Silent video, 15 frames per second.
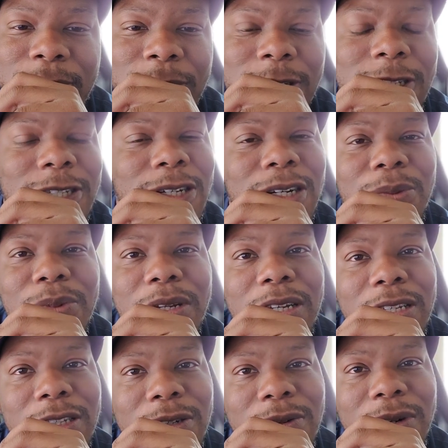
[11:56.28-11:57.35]
it's going to be
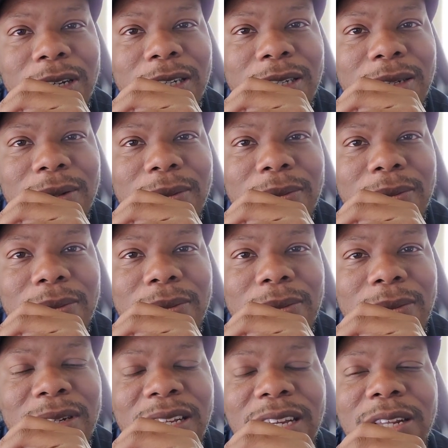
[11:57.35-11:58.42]
interesting.
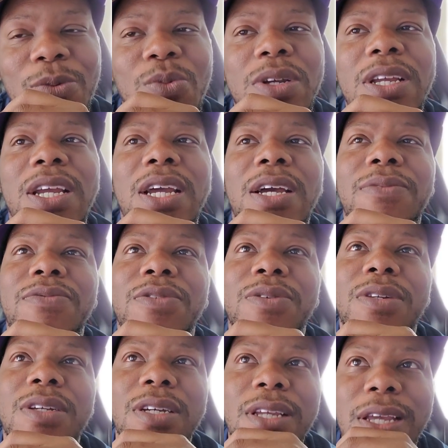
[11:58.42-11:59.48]
Then we have to
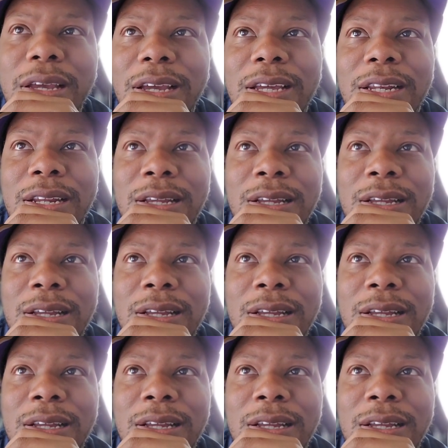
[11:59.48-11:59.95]
look at